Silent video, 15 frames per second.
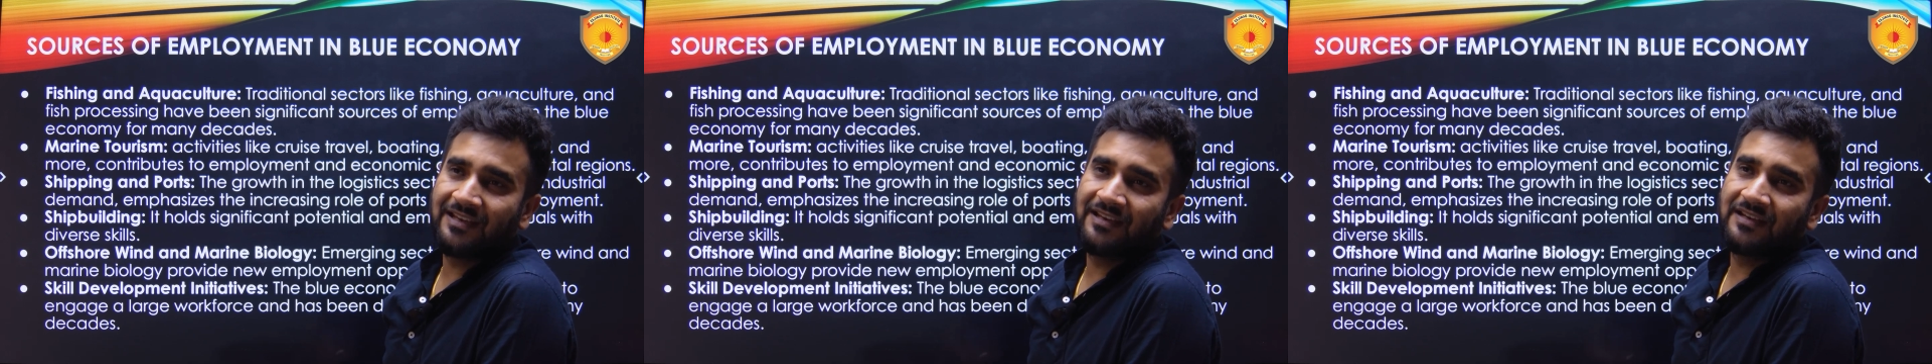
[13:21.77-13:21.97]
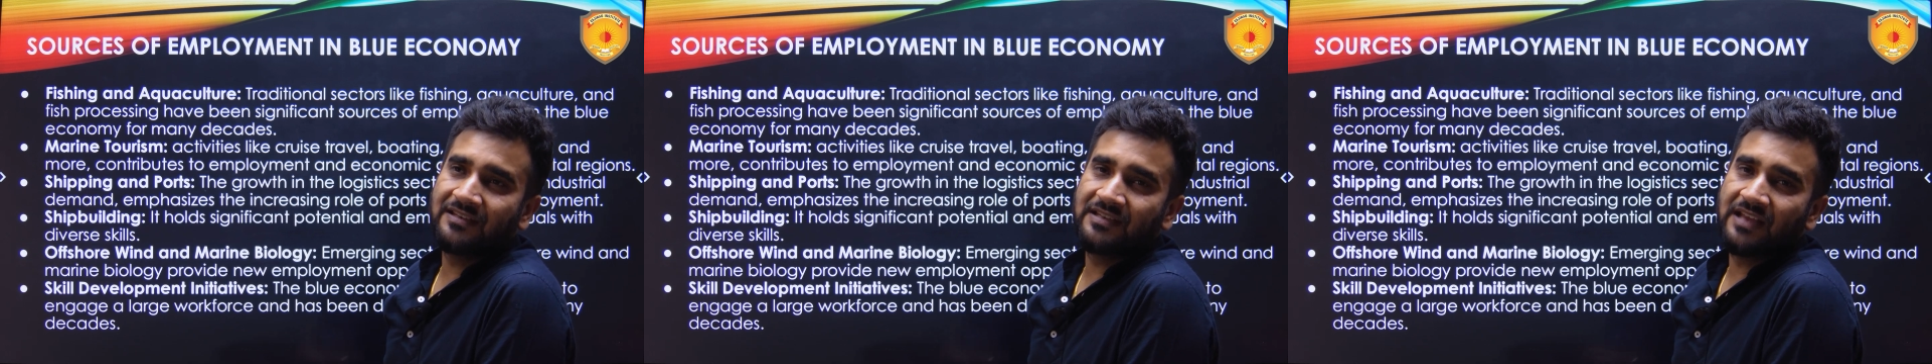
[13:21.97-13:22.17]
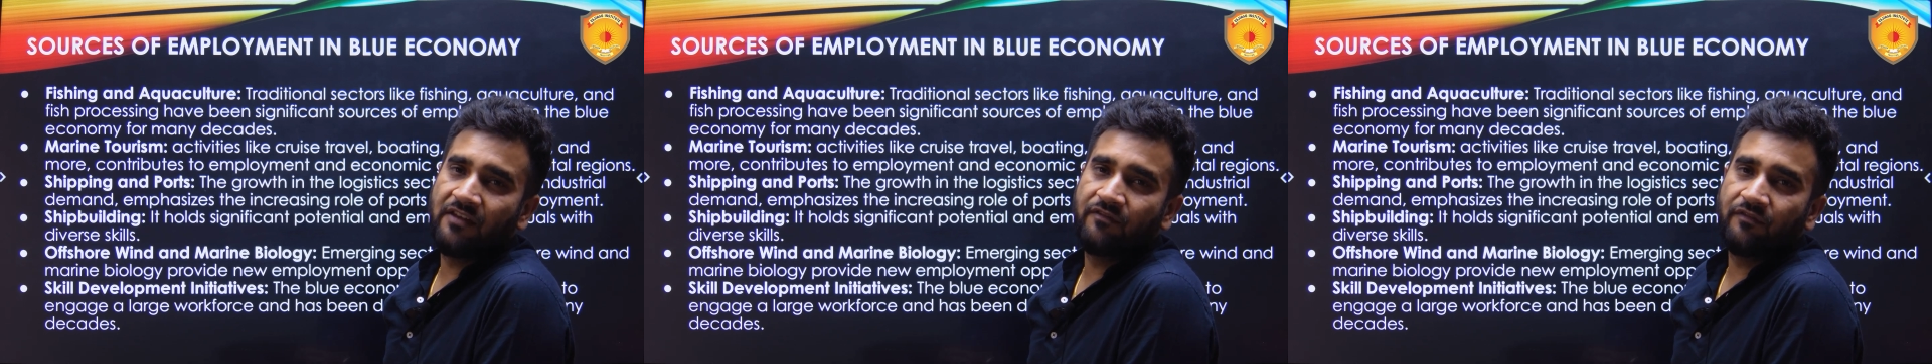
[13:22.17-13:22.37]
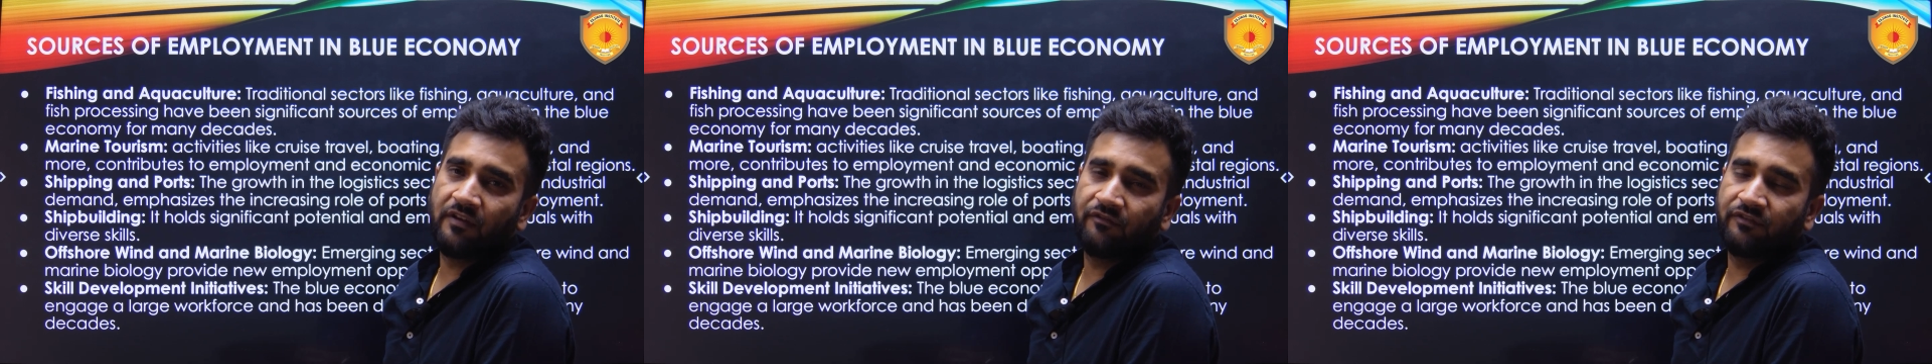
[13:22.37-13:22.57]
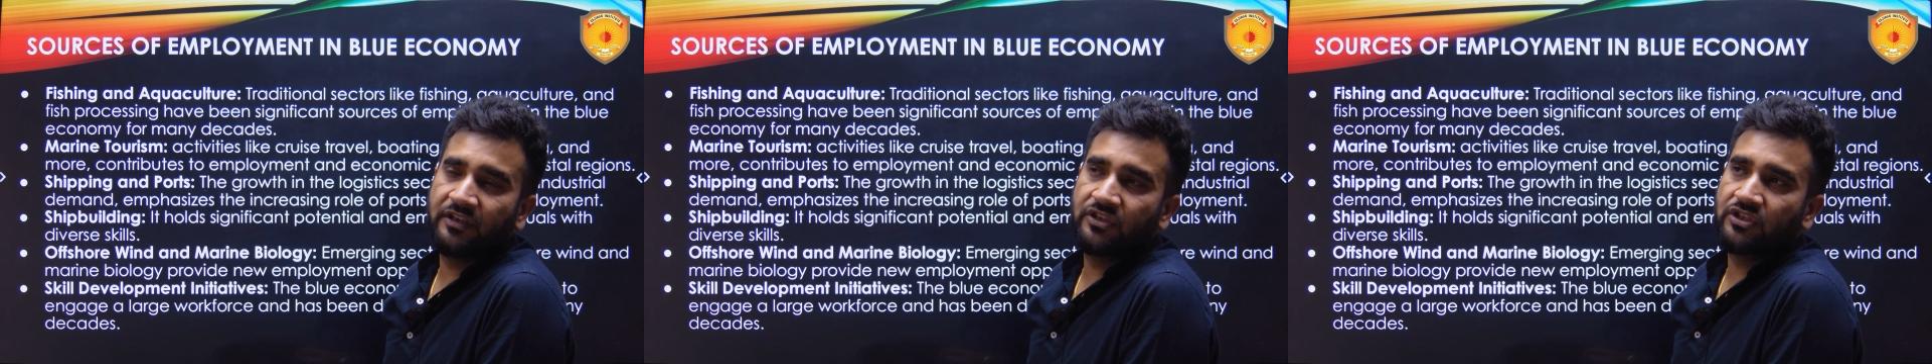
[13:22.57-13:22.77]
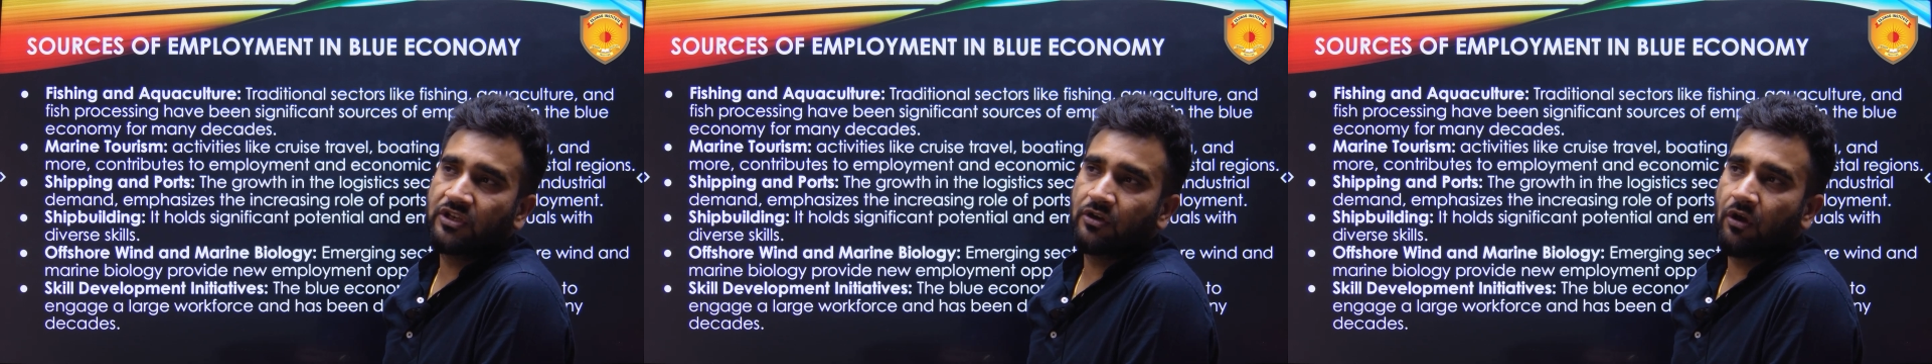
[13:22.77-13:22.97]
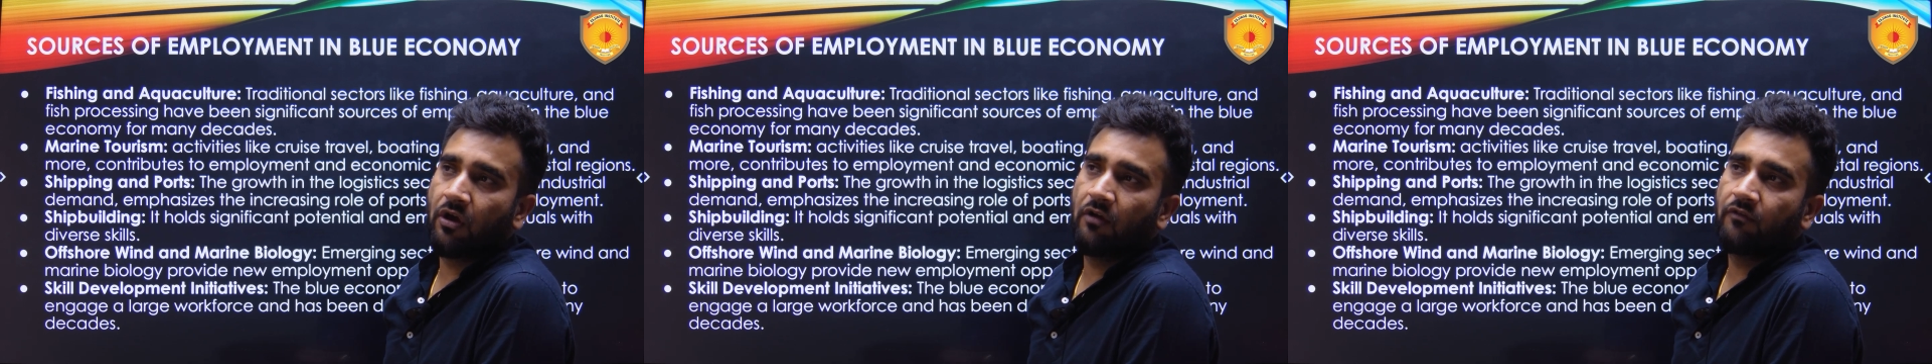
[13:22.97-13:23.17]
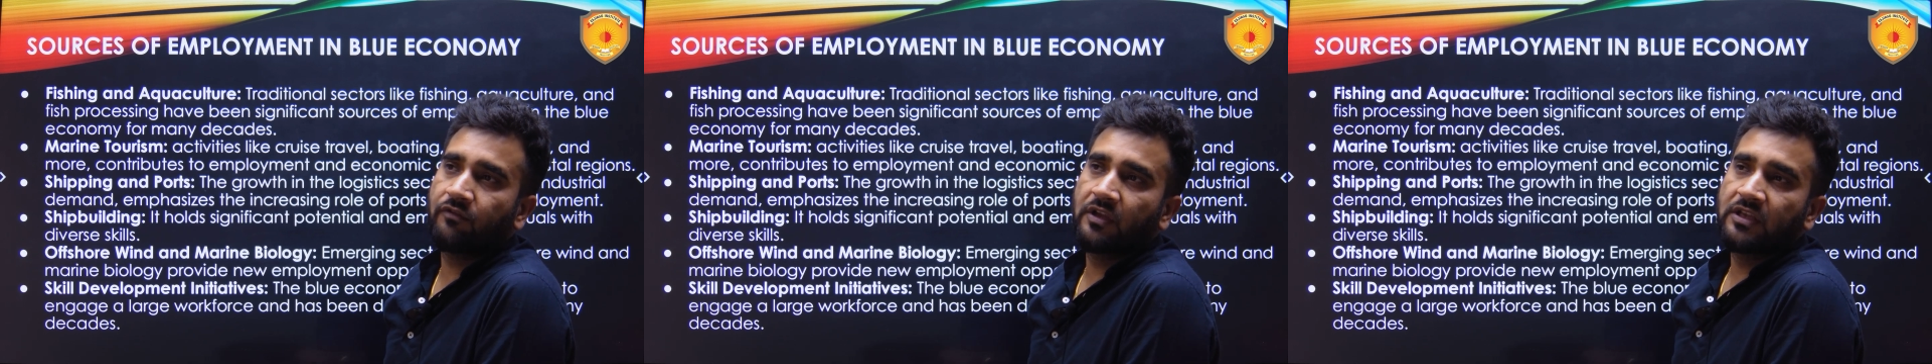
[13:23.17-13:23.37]
itself a feature
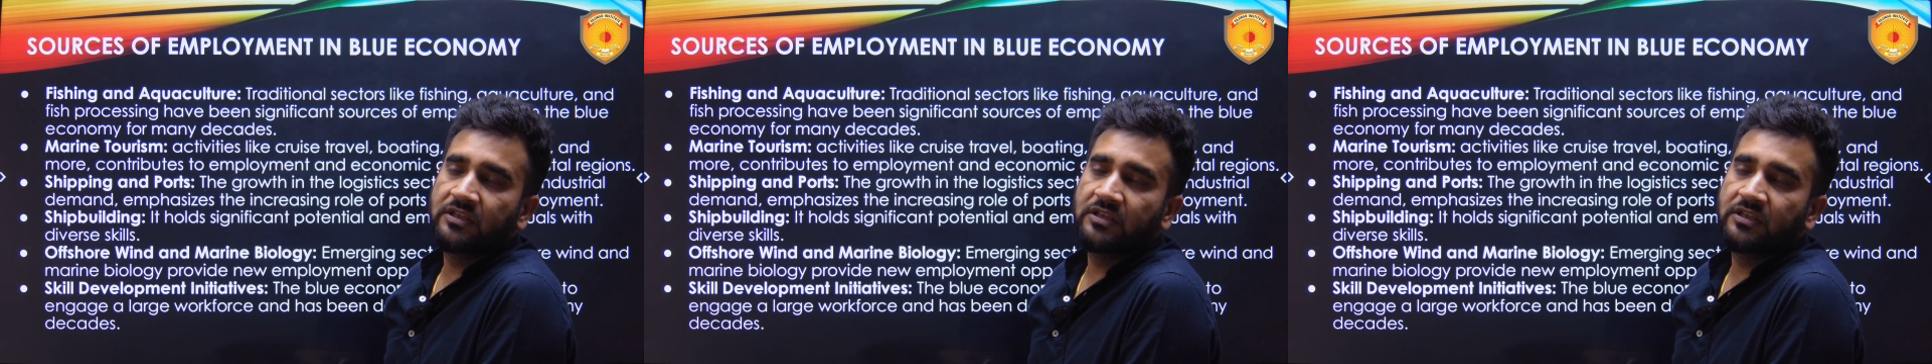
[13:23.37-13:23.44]
of